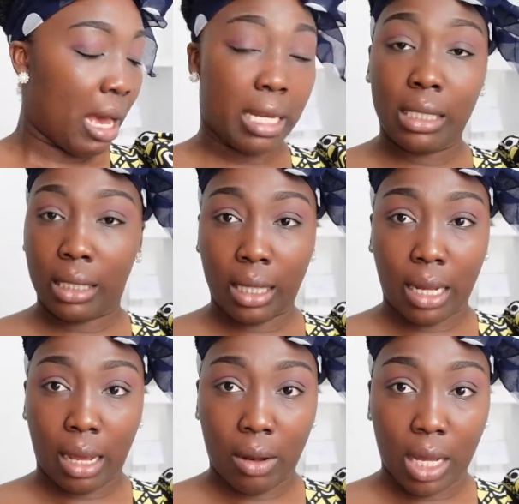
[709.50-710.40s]
didn't say
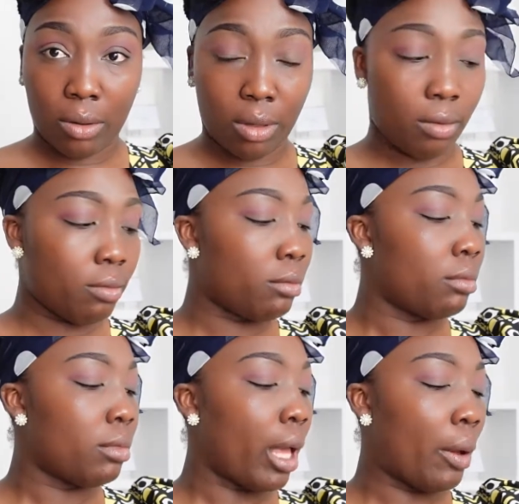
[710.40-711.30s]
that out loud though.
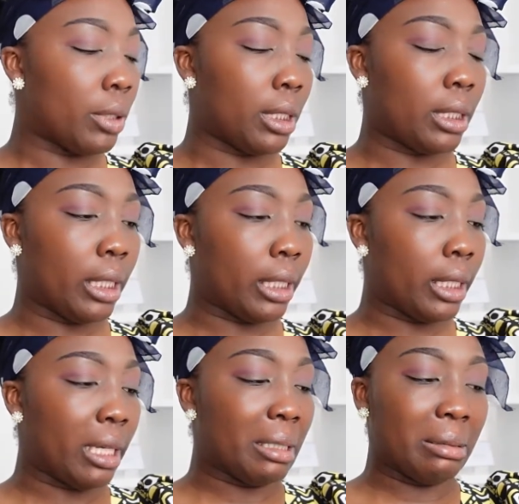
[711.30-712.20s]
I was just thinking
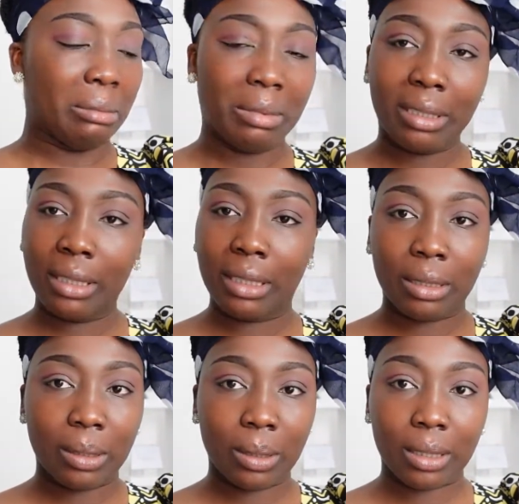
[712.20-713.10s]
like, what in the
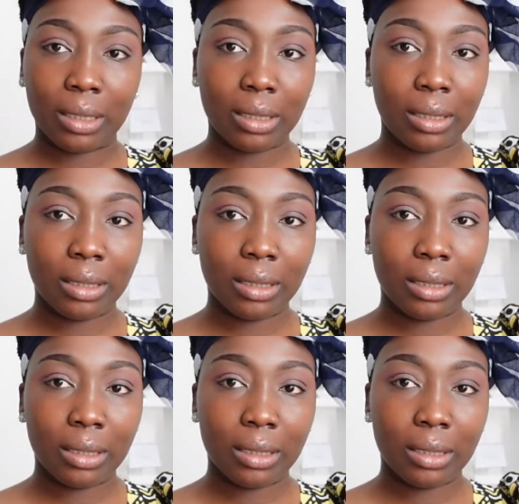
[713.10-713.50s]
talk?